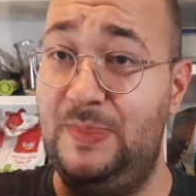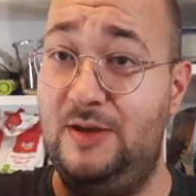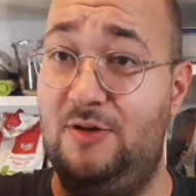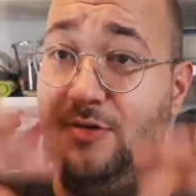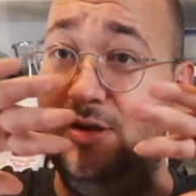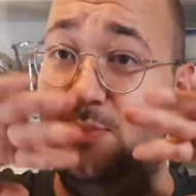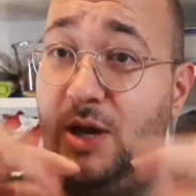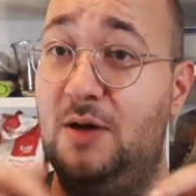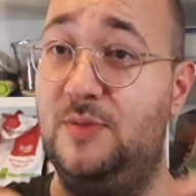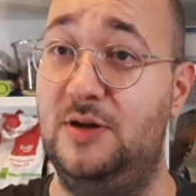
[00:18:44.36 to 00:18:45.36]
creep
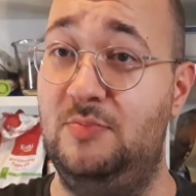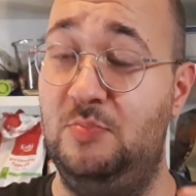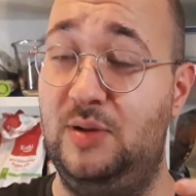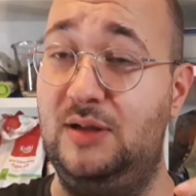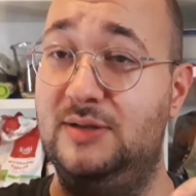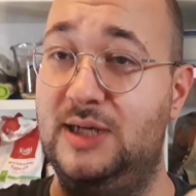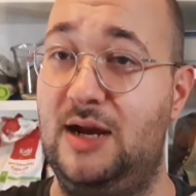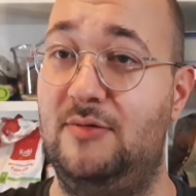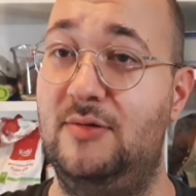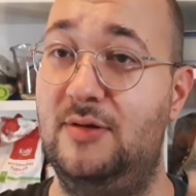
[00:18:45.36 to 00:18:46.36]
up and bulge
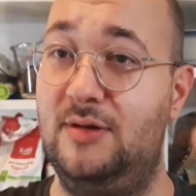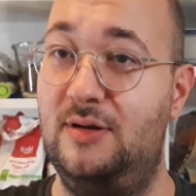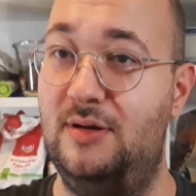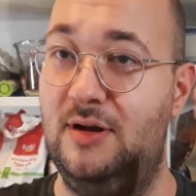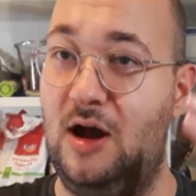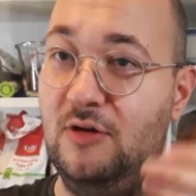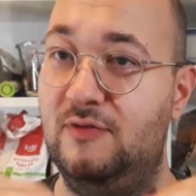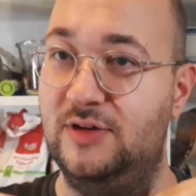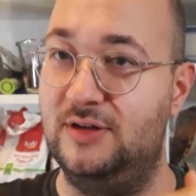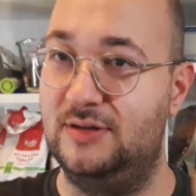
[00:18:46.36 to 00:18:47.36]
out
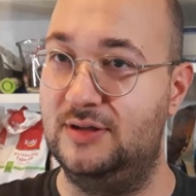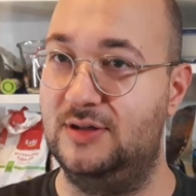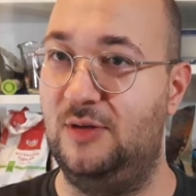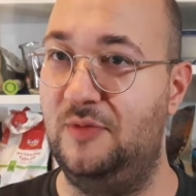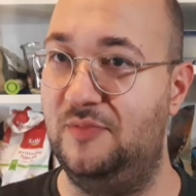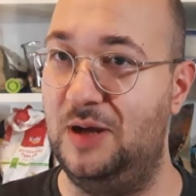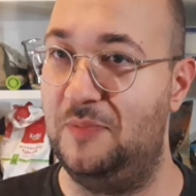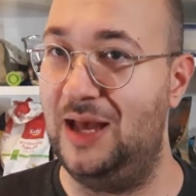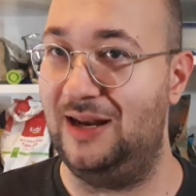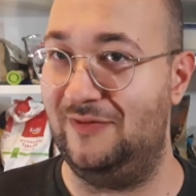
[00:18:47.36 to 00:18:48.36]
over the top of my
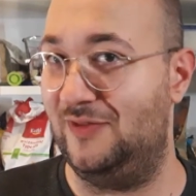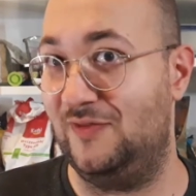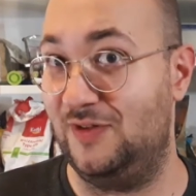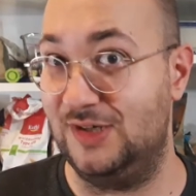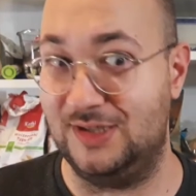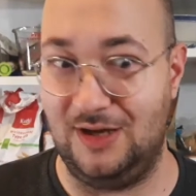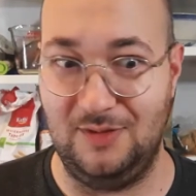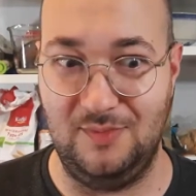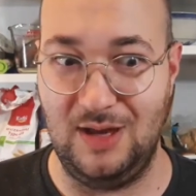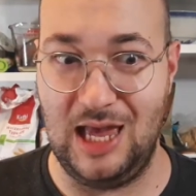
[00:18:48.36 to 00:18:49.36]
belly for the first
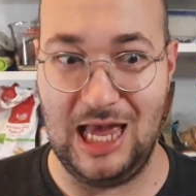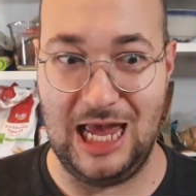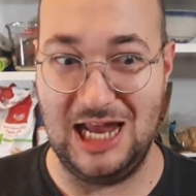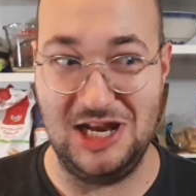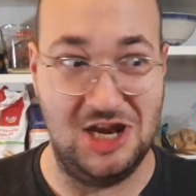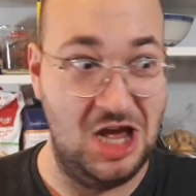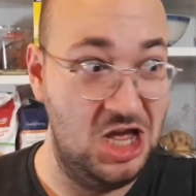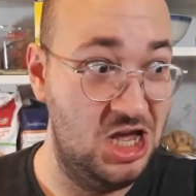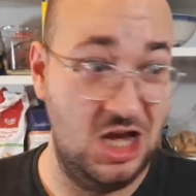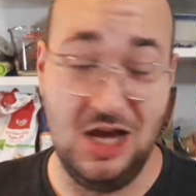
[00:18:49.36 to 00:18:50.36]
time in,
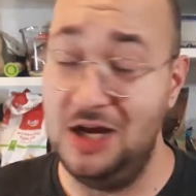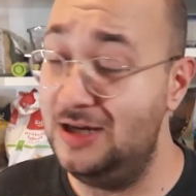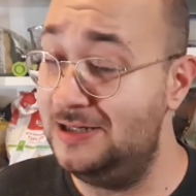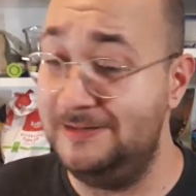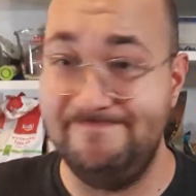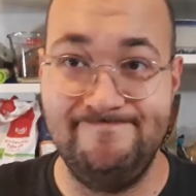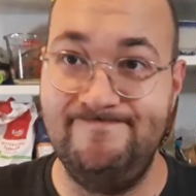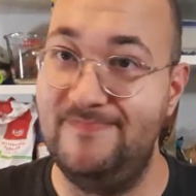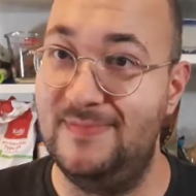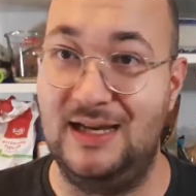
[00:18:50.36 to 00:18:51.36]

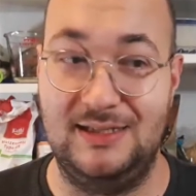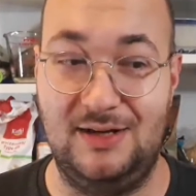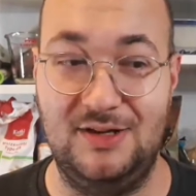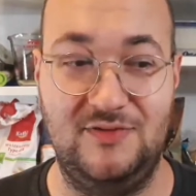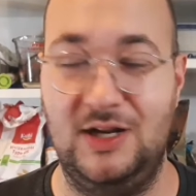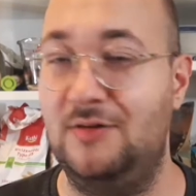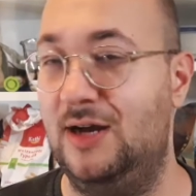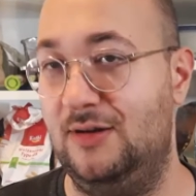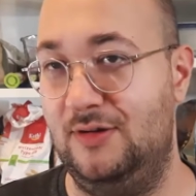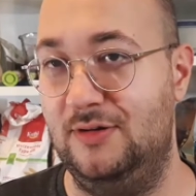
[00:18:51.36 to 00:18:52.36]
I don't even know
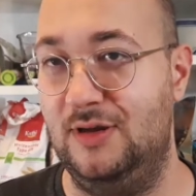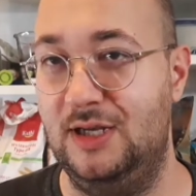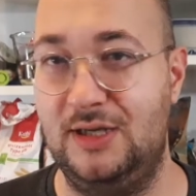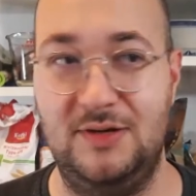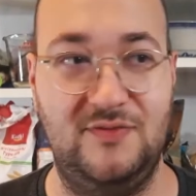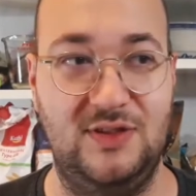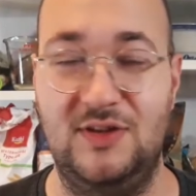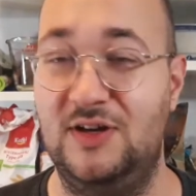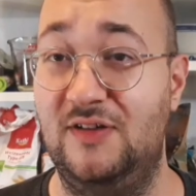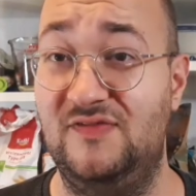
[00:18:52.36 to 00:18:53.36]
how long. I don't even
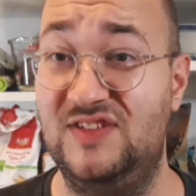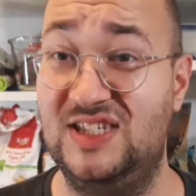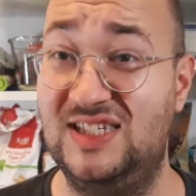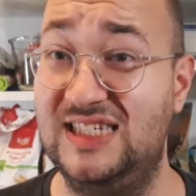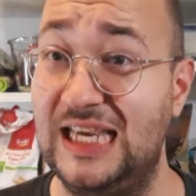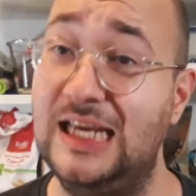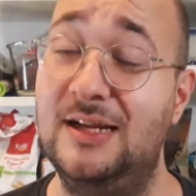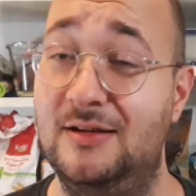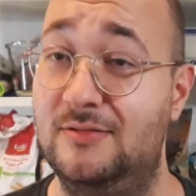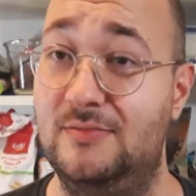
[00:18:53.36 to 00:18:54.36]
think I've
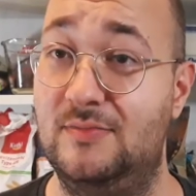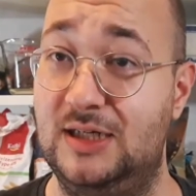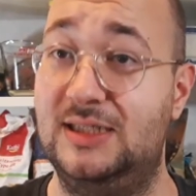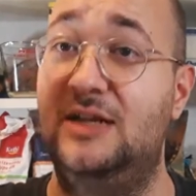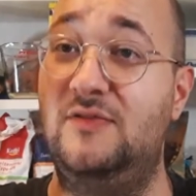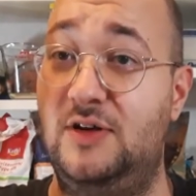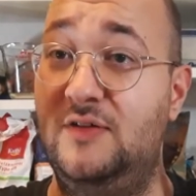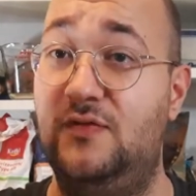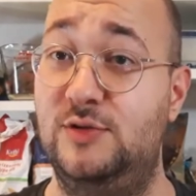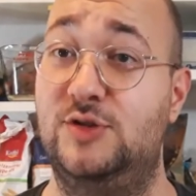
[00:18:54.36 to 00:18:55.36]
seen myself at
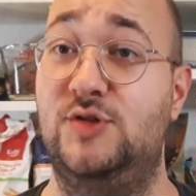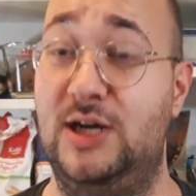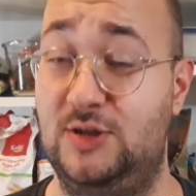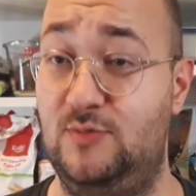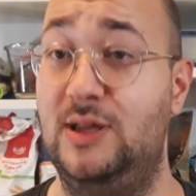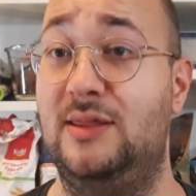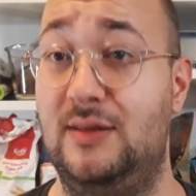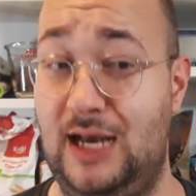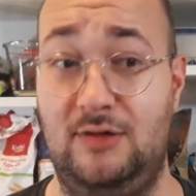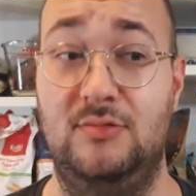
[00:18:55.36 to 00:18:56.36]
a full stretch
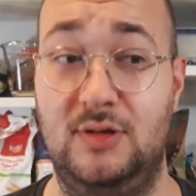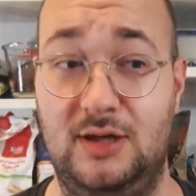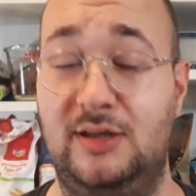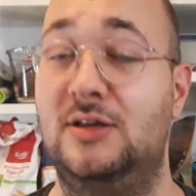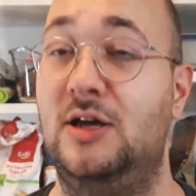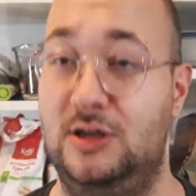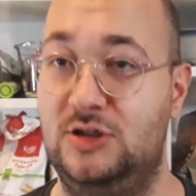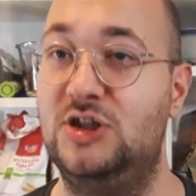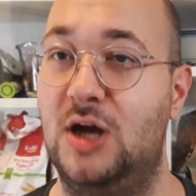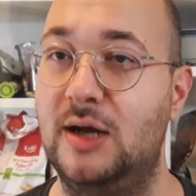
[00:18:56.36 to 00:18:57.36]
without like a
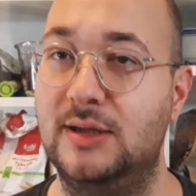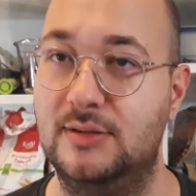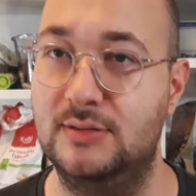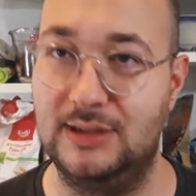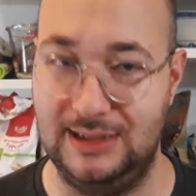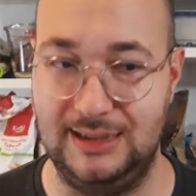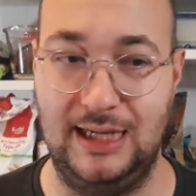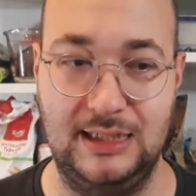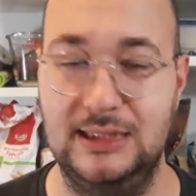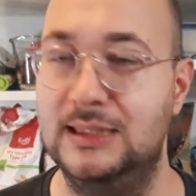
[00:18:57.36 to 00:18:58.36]
giant
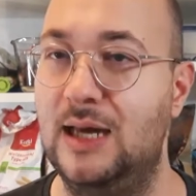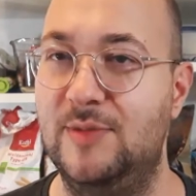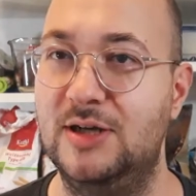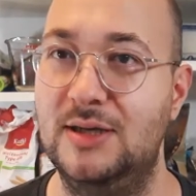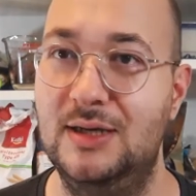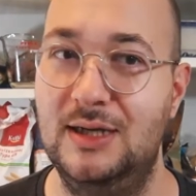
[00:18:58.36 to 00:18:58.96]
distended stomach.